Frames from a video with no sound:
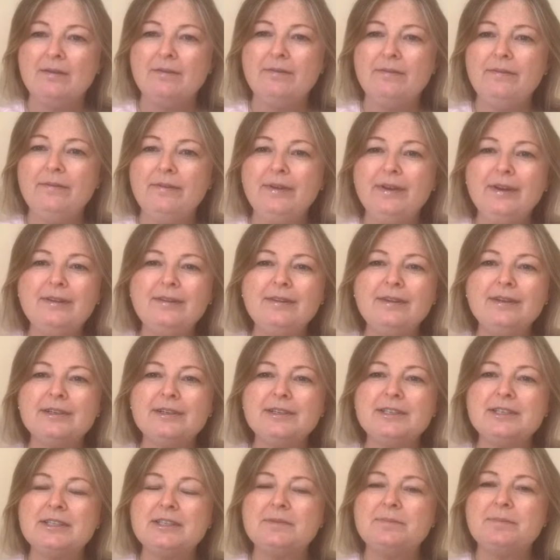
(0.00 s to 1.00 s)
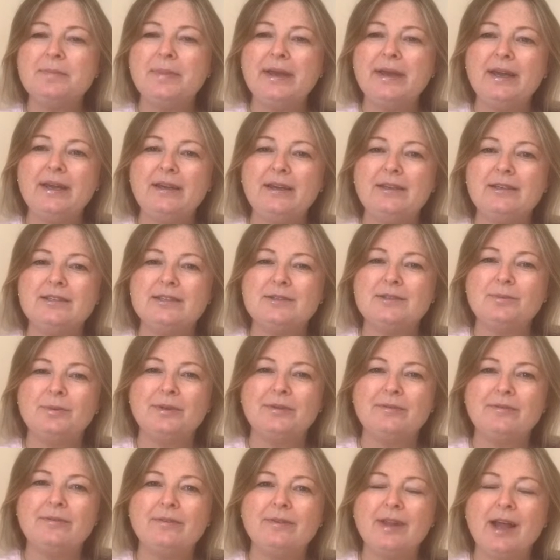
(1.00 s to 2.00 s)
Fill their space
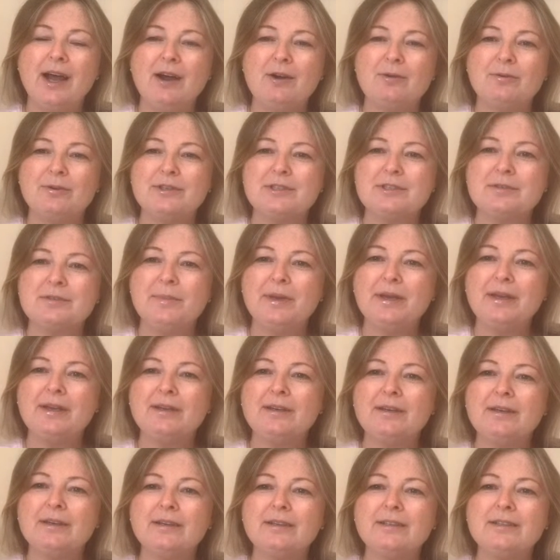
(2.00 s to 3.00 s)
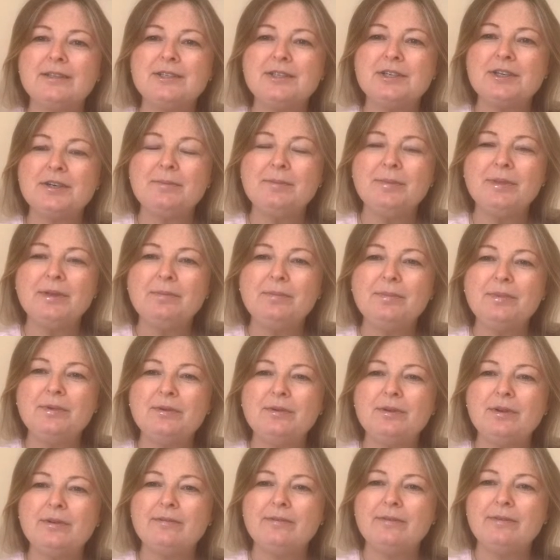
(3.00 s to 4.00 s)
with flowers. Make it extremely
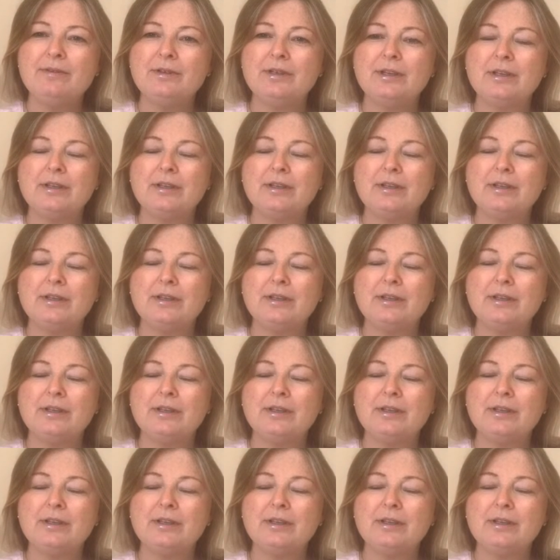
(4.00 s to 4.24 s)
beautiful